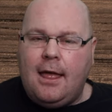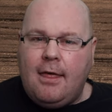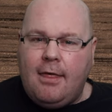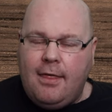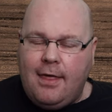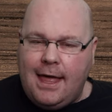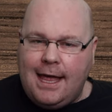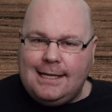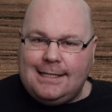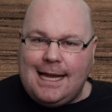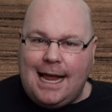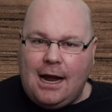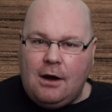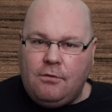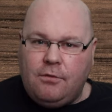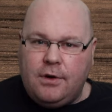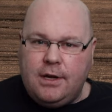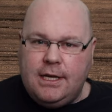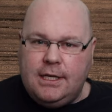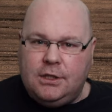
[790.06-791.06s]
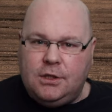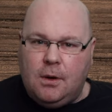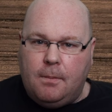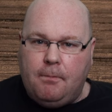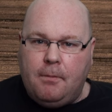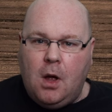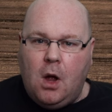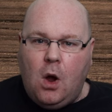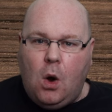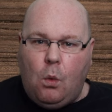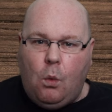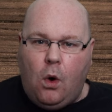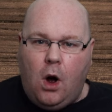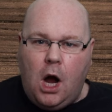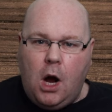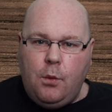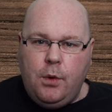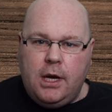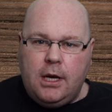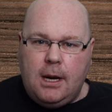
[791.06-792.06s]
There's our reason.
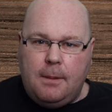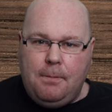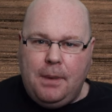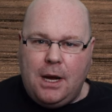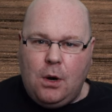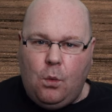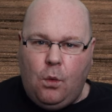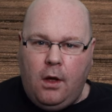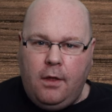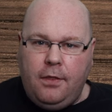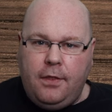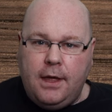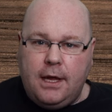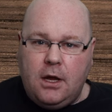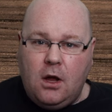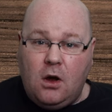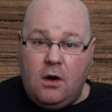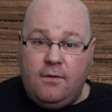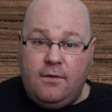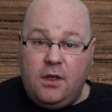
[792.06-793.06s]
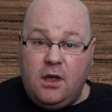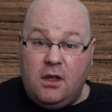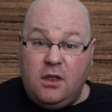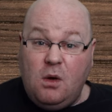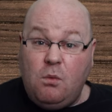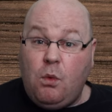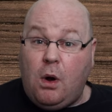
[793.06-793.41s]
Why are we going to pick one thing over the other?